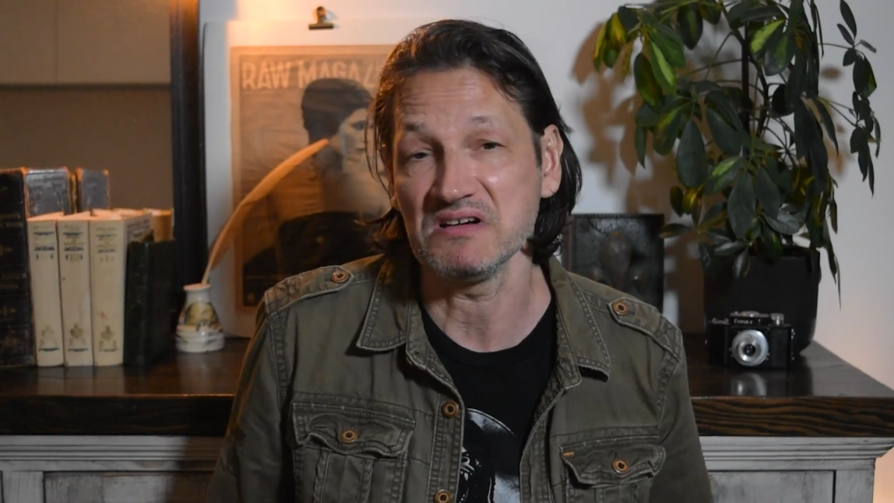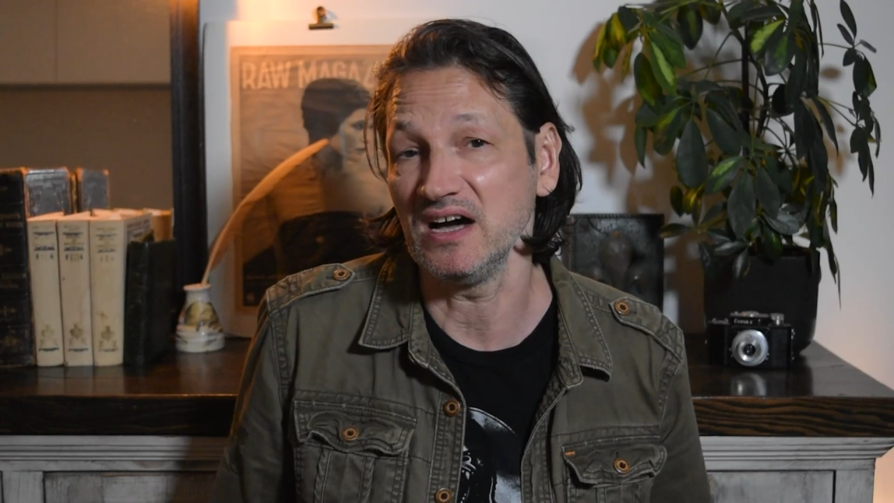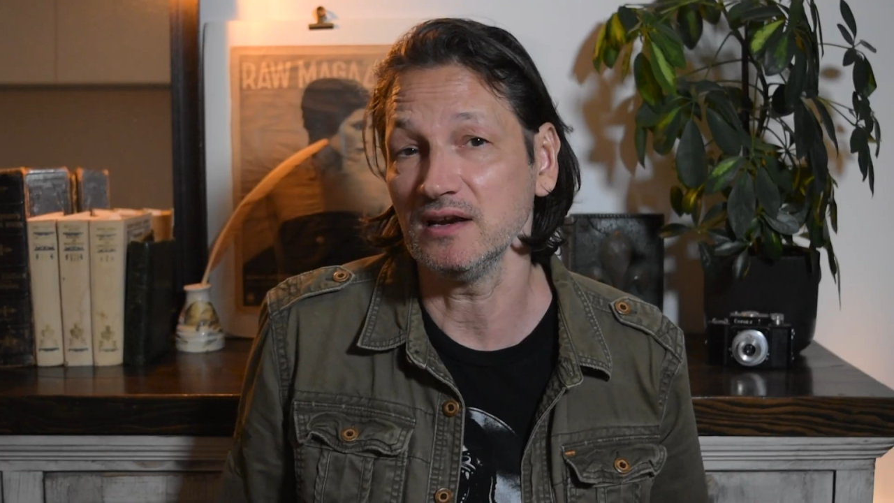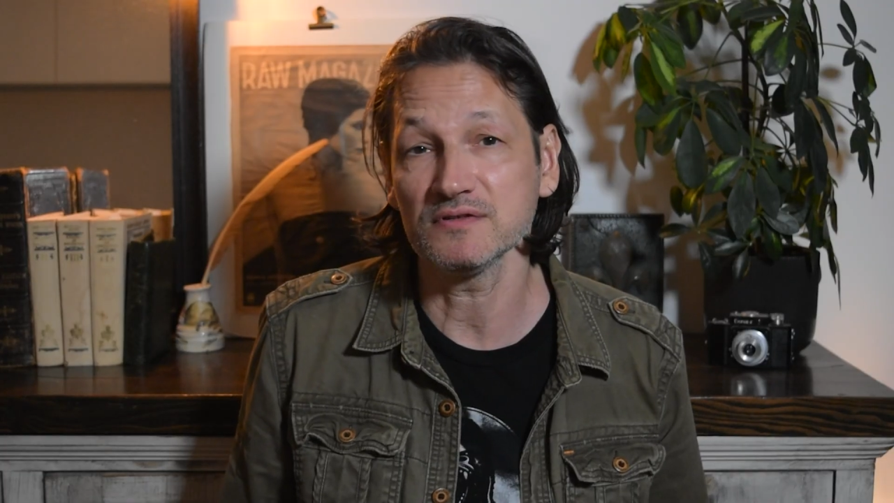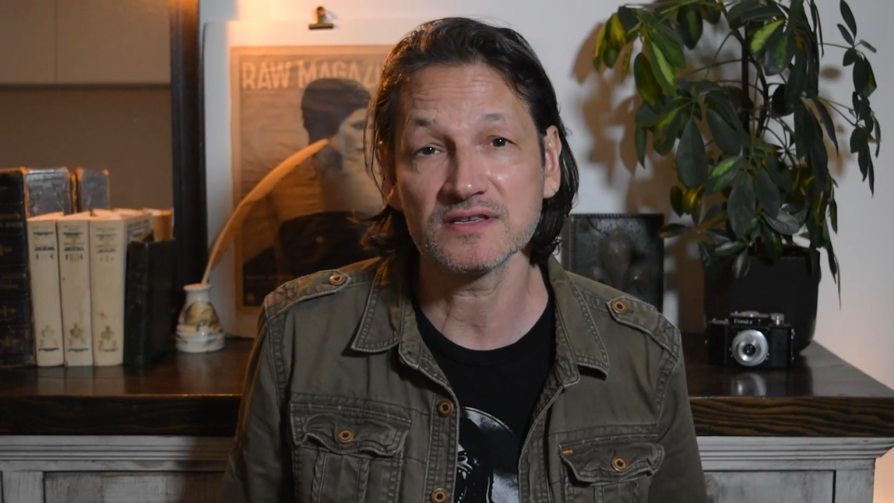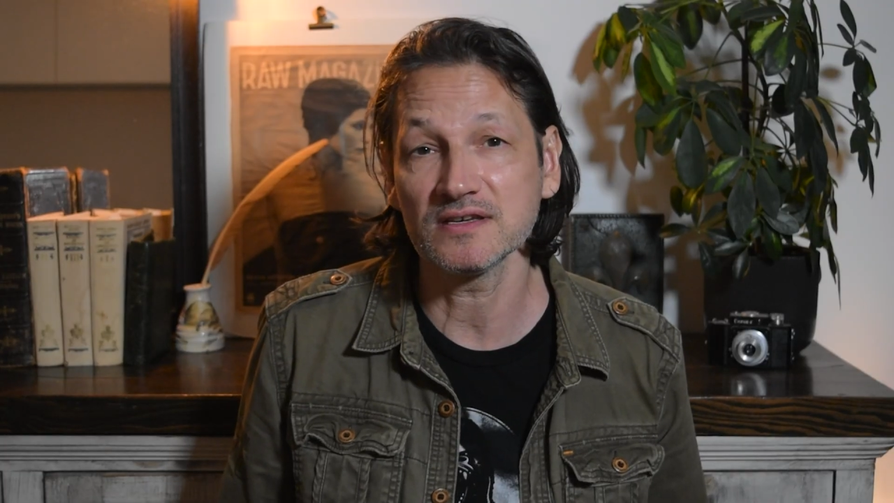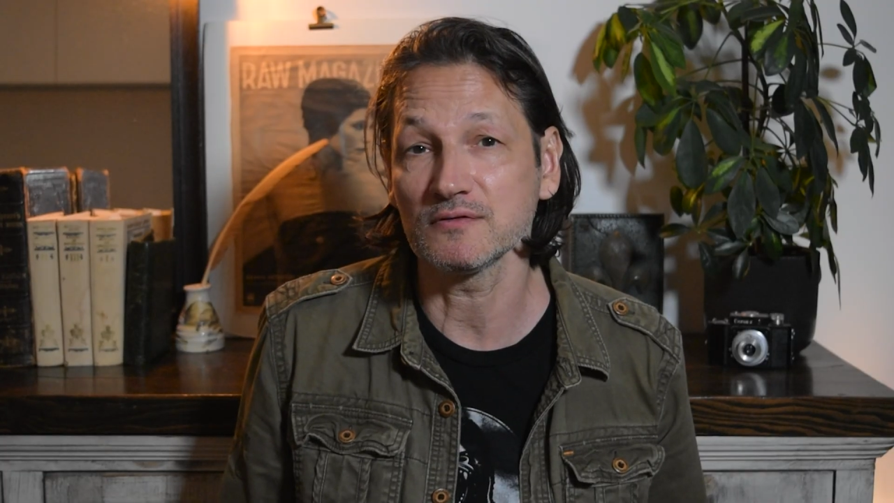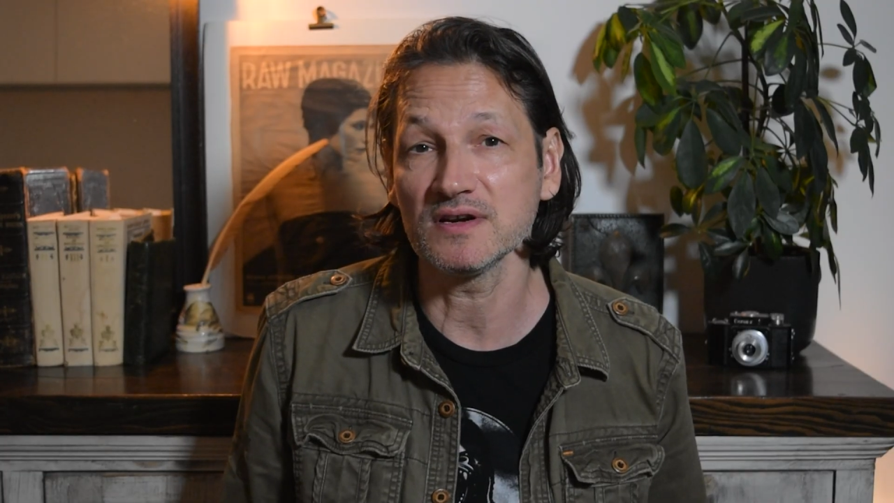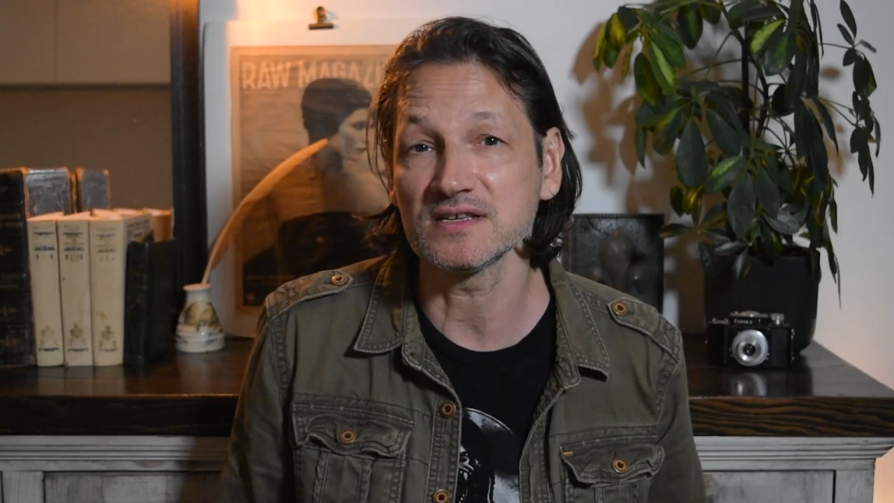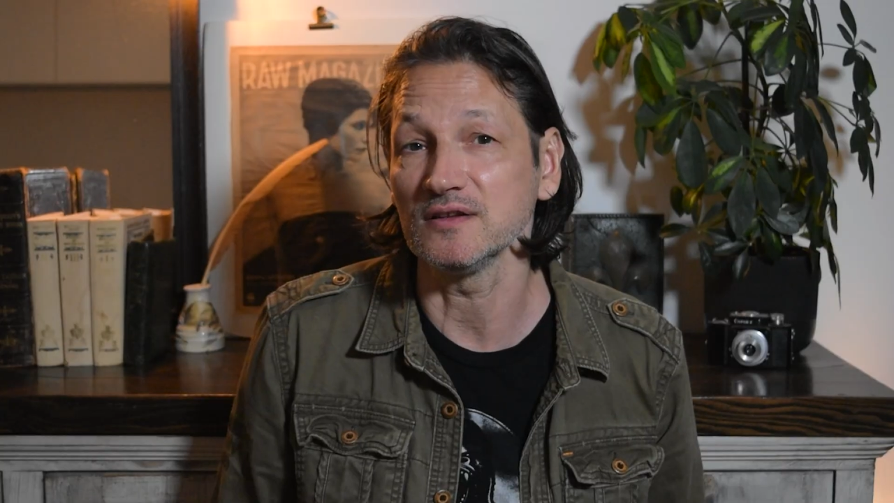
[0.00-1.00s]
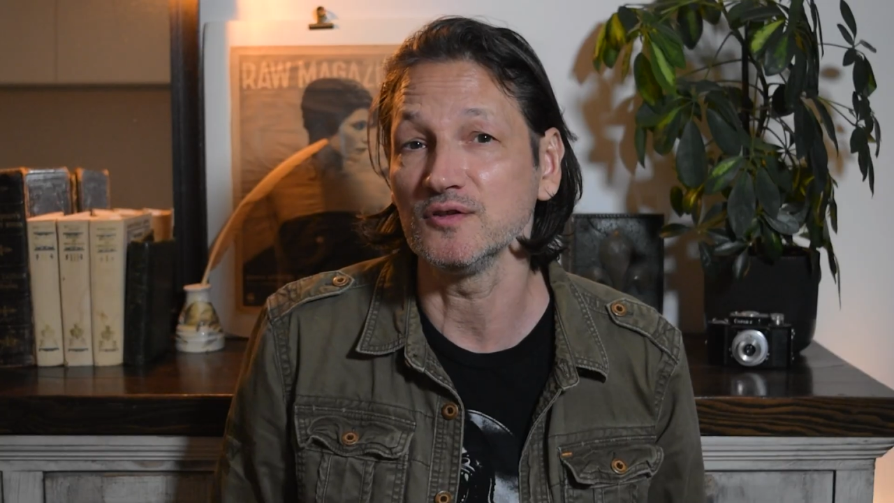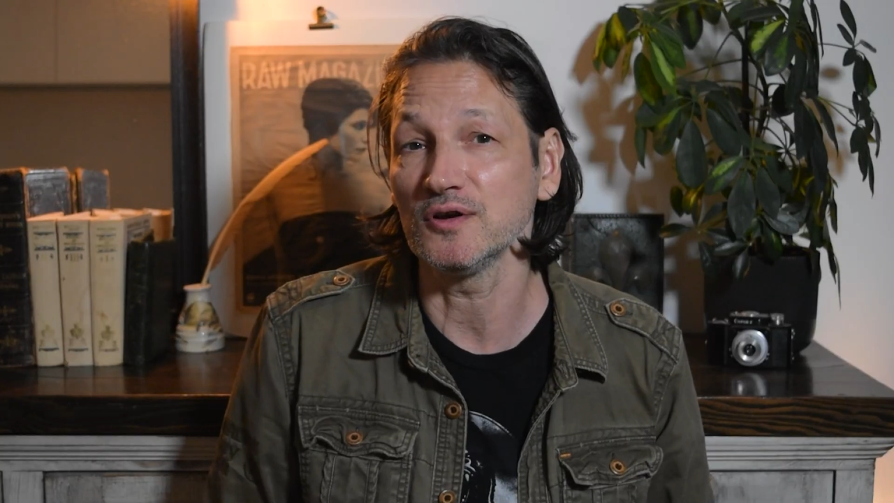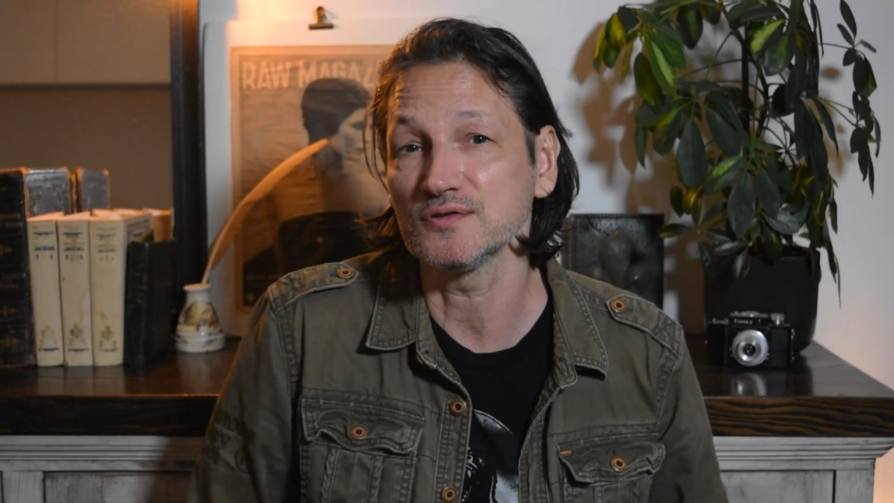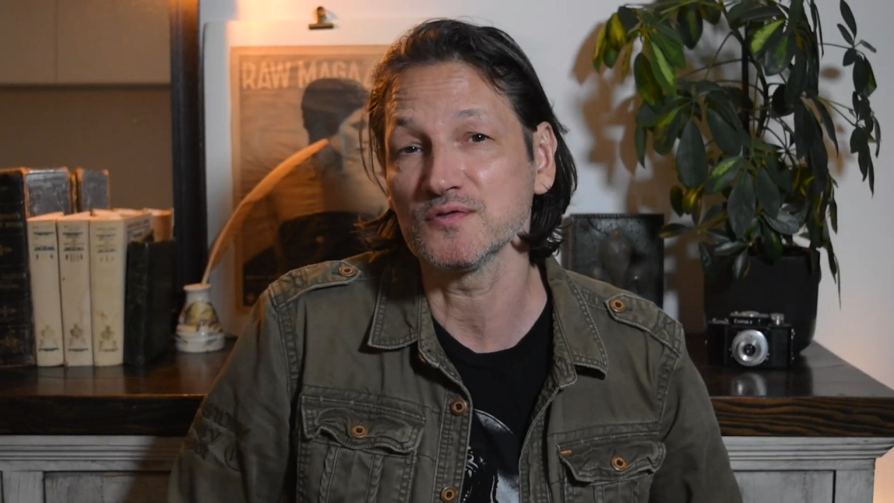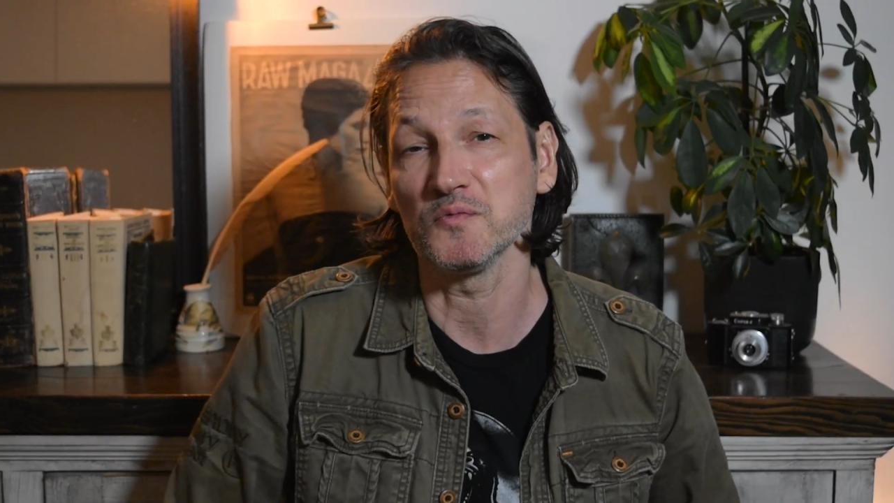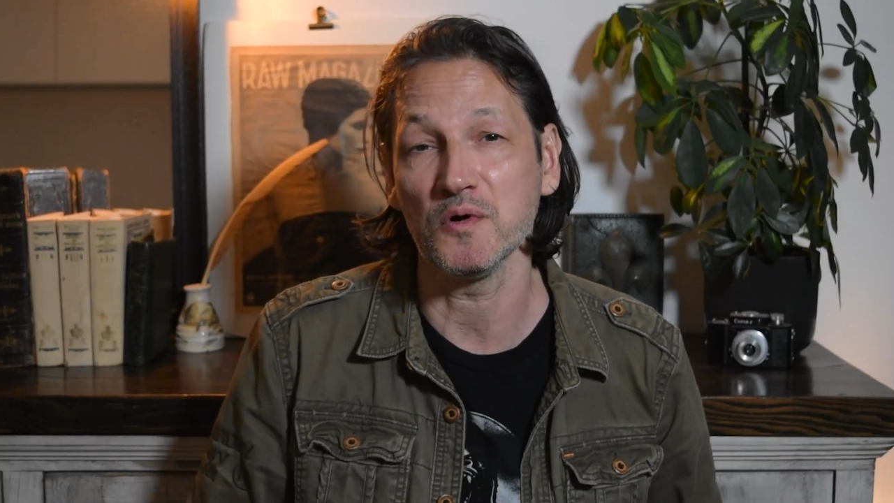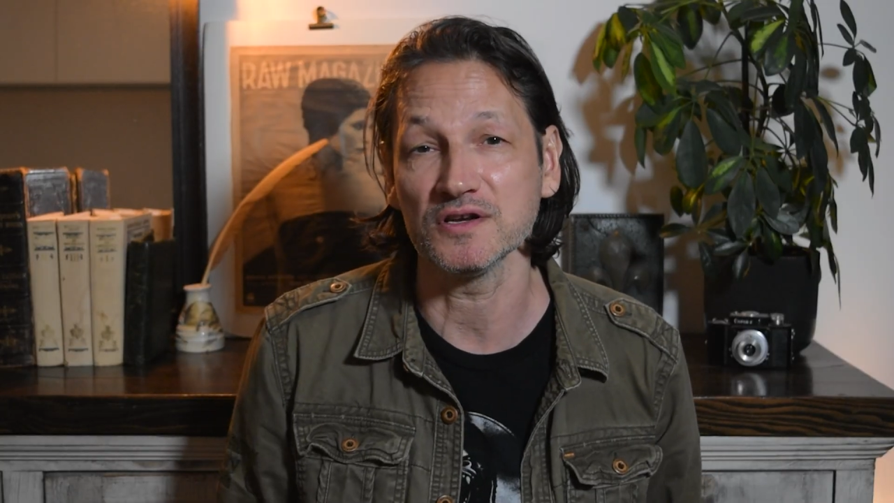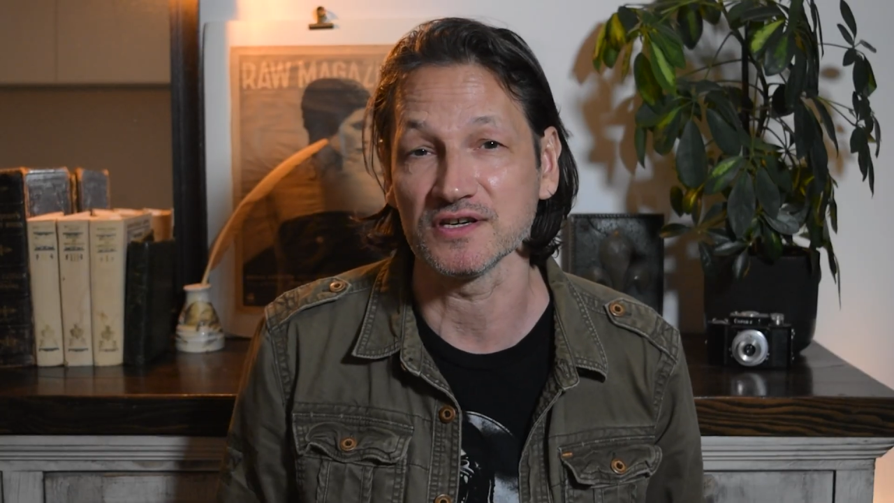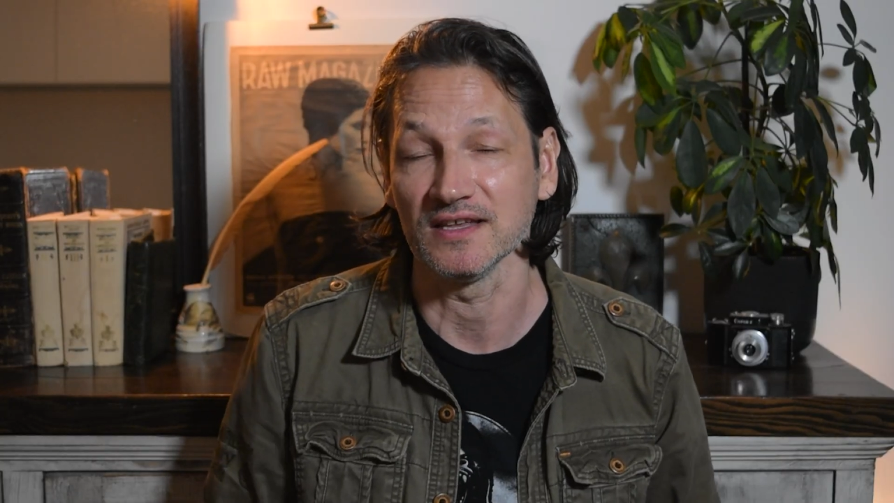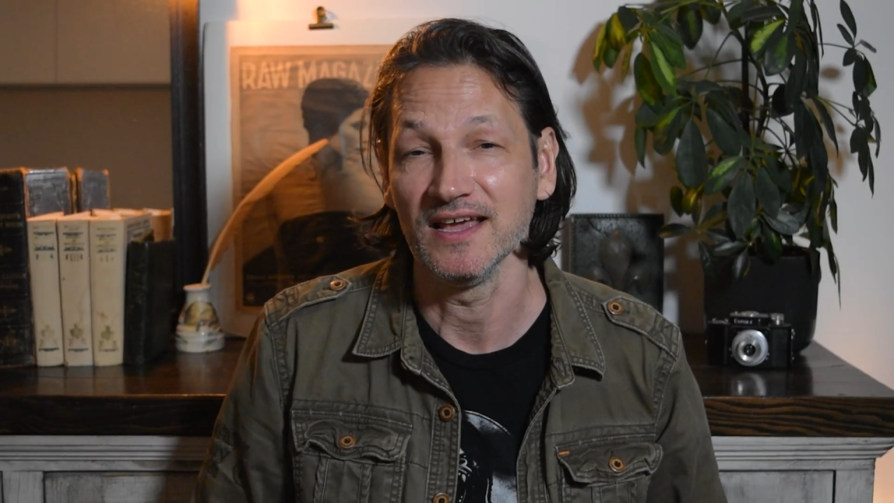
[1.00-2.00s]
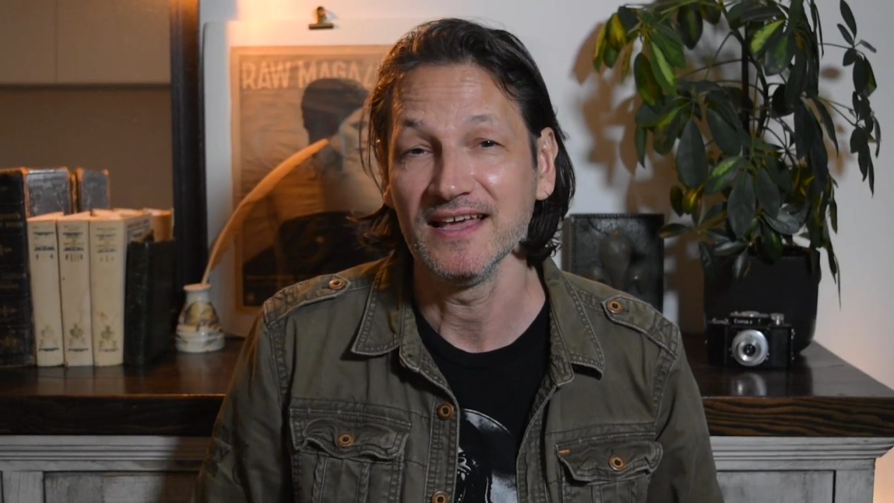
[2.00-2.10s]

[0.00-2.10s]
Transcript: I don't see a reason not to watch it.